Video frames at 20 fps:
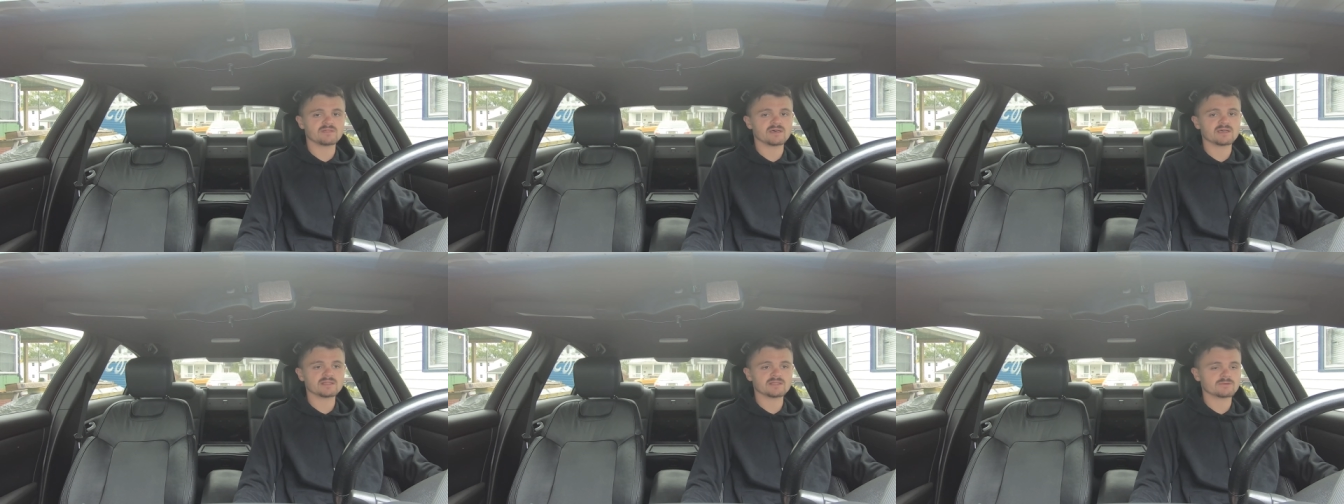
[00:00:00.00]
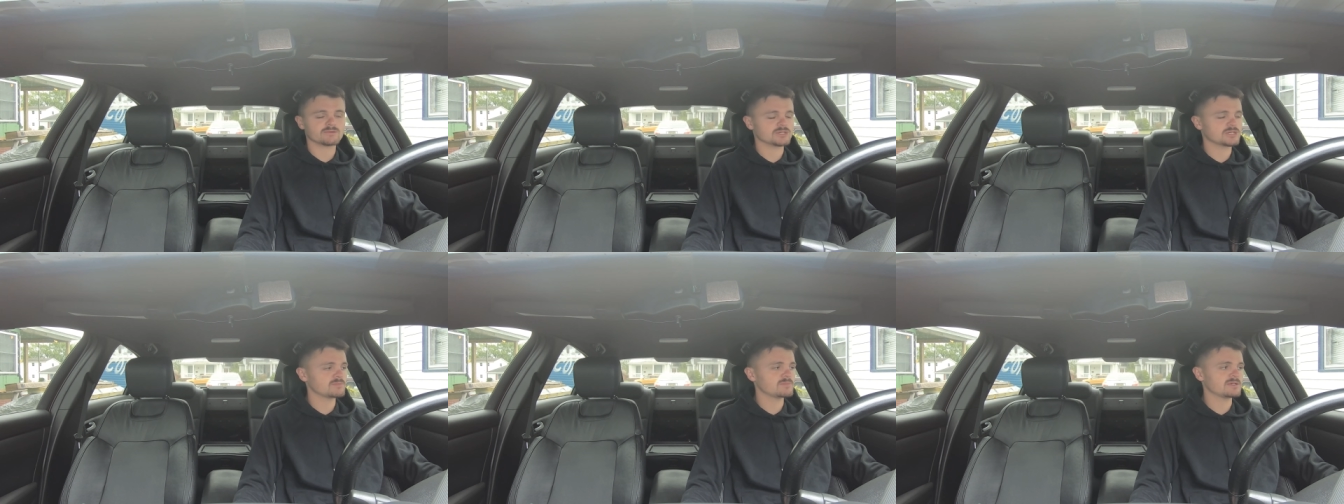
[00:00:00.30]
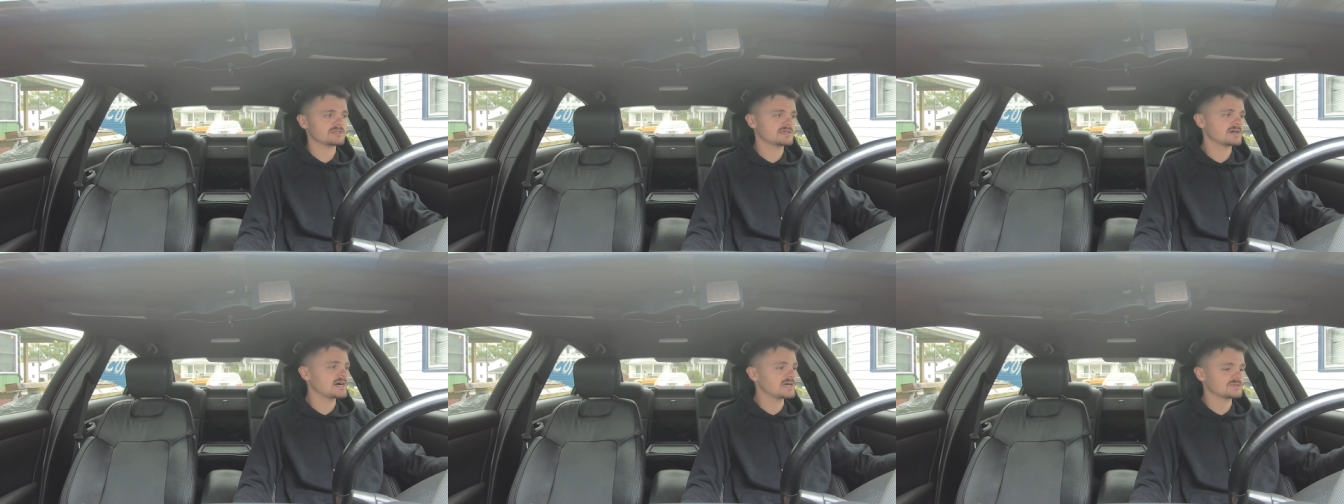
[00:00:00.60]
Like, there were so
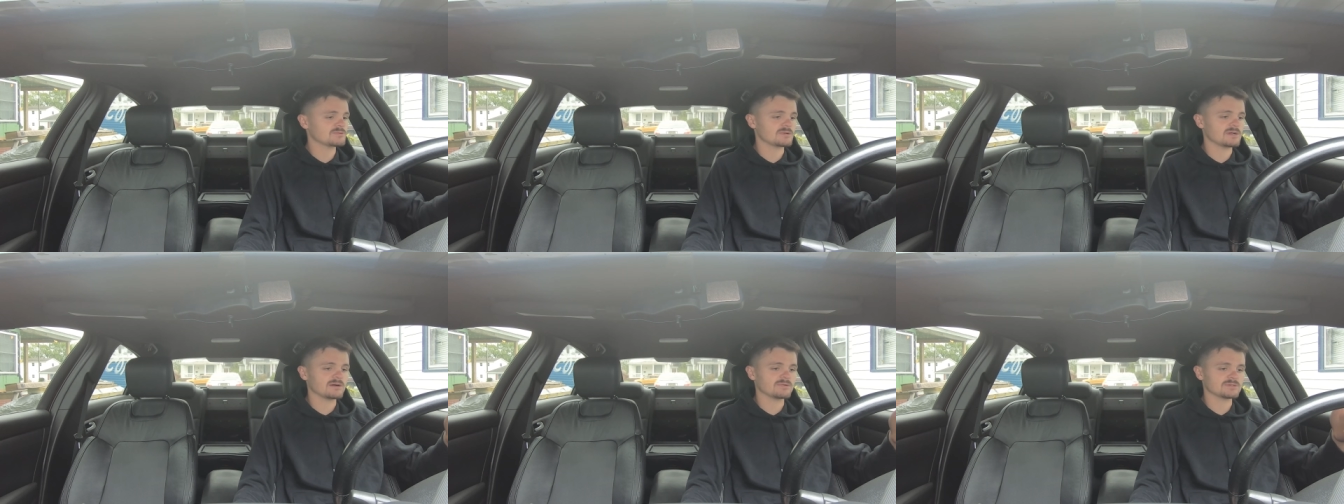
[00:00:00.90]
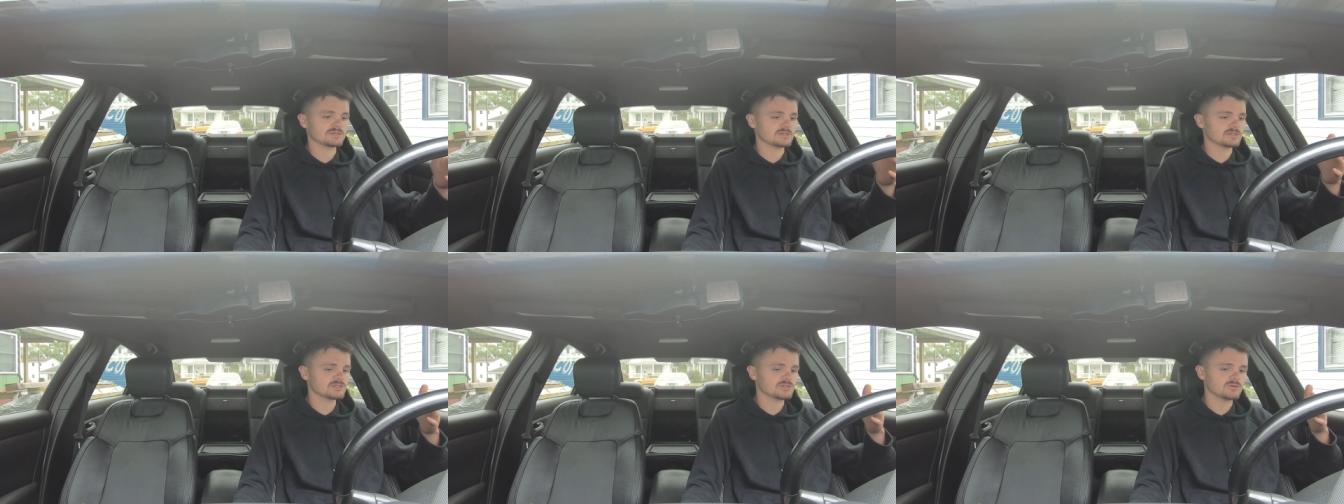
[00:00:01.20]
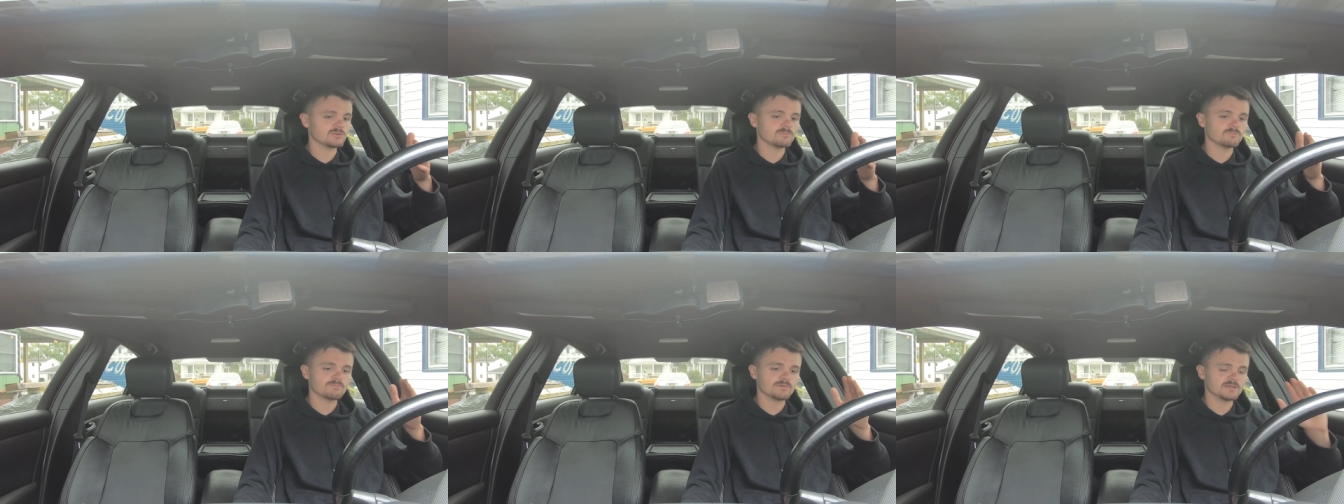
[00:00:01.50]
many times when I was like
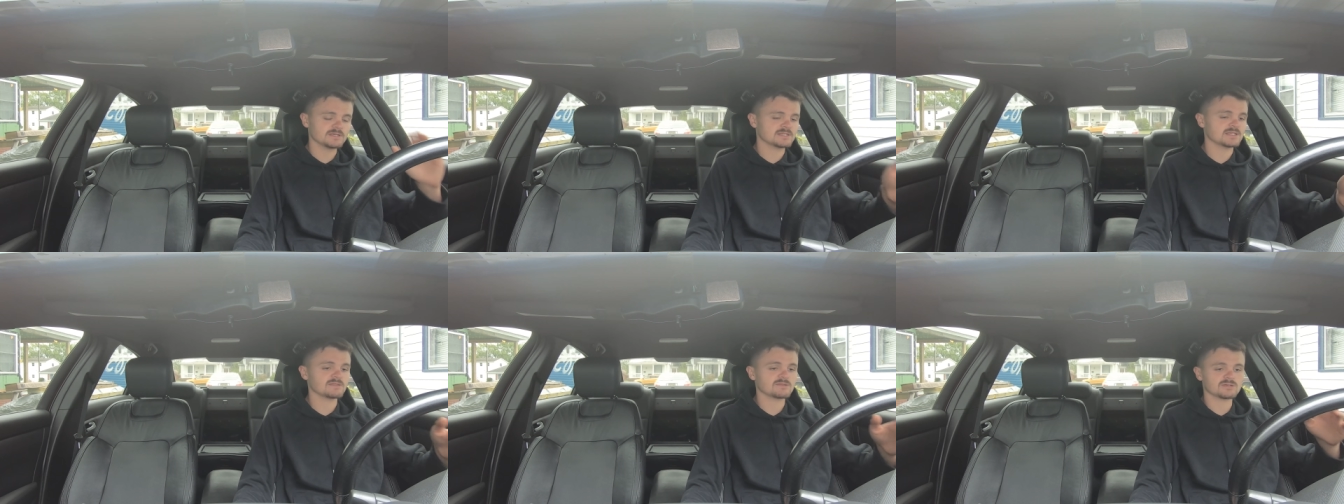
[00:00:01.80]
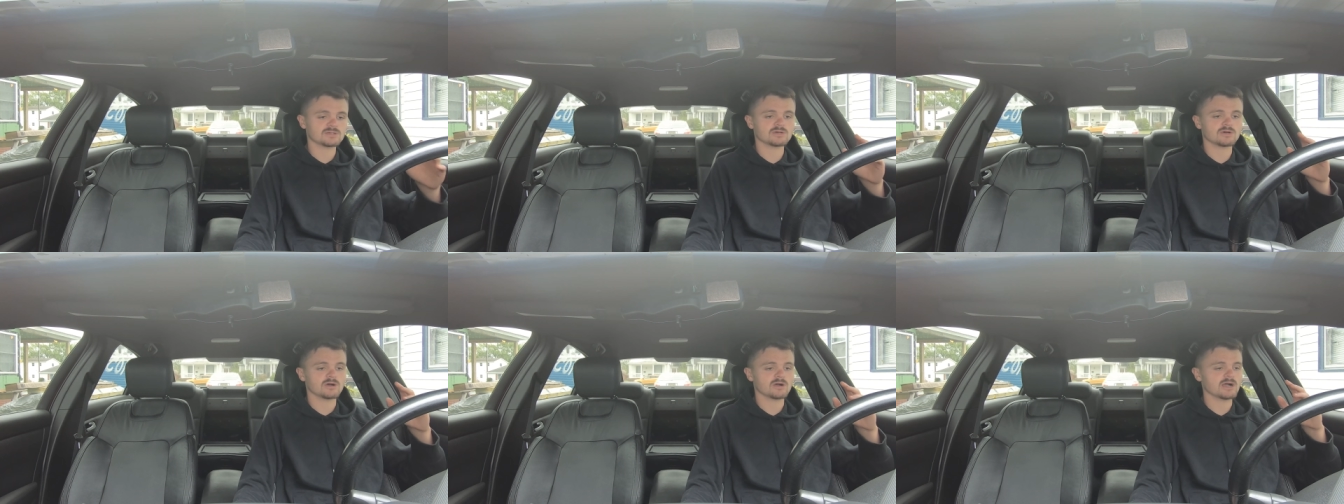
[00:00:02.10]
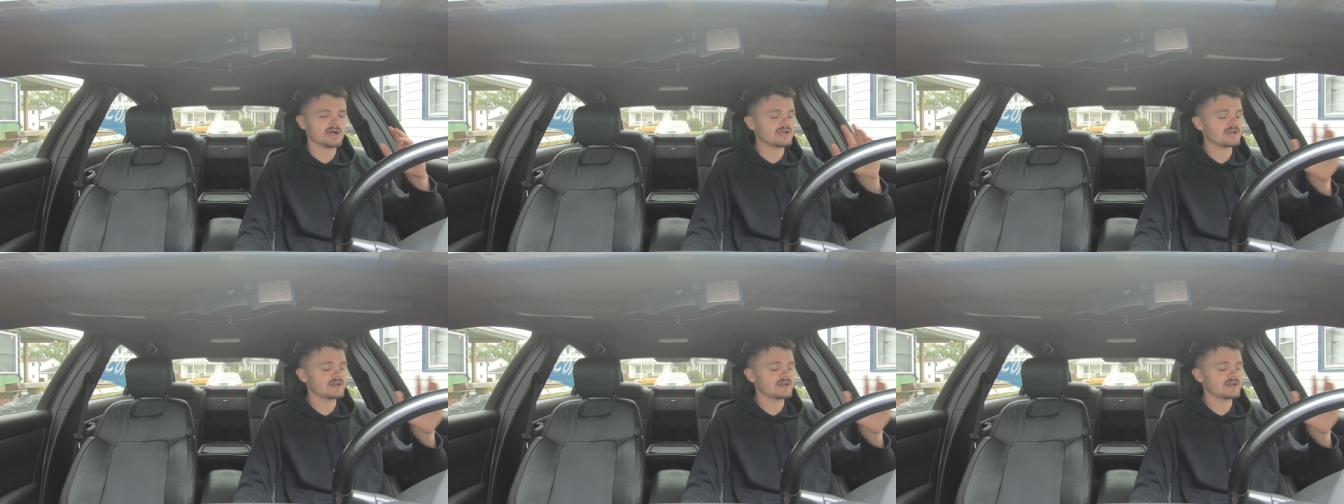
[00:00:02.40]
so pissed at this car.